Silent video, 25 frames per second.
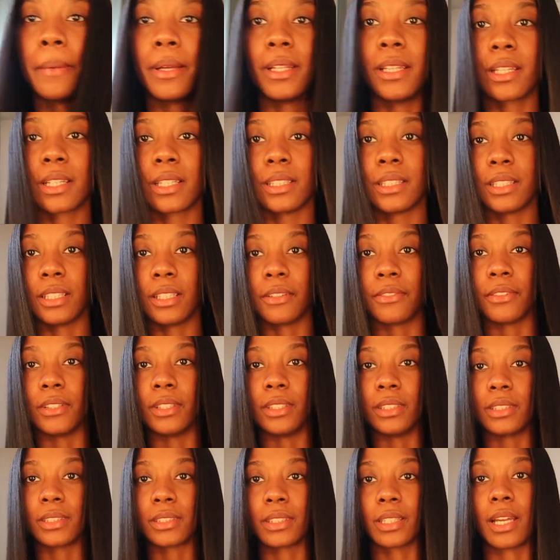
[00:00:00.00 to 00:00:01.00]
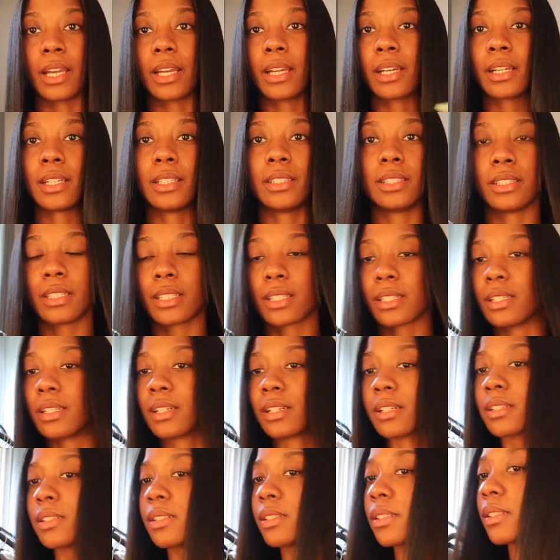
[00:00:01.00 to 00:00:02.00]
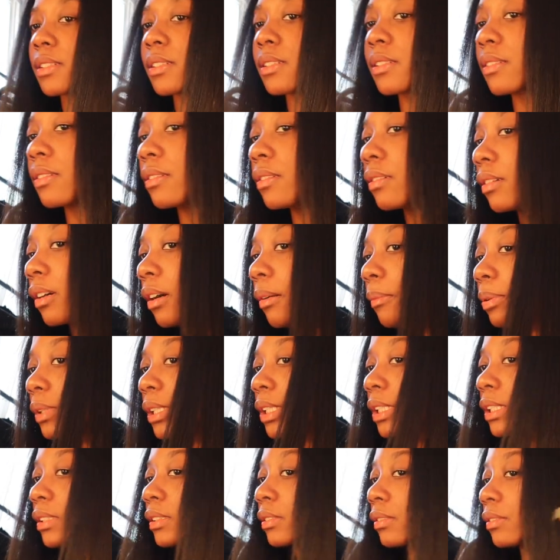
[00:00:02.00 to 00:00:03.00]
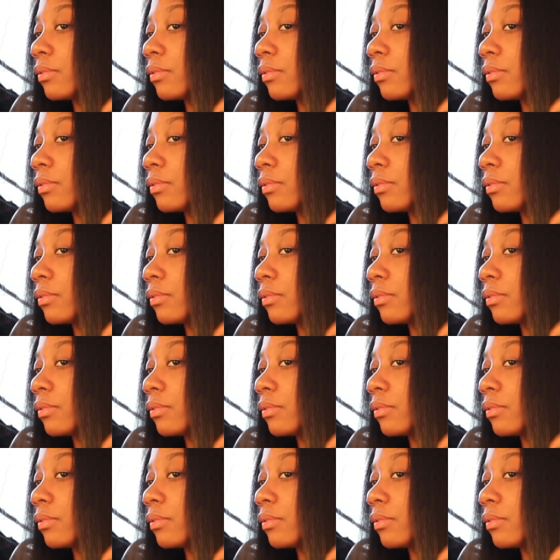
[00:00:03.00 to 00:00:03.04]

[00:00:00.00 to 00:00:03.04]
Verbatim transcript: but look at the difference like it just looks complete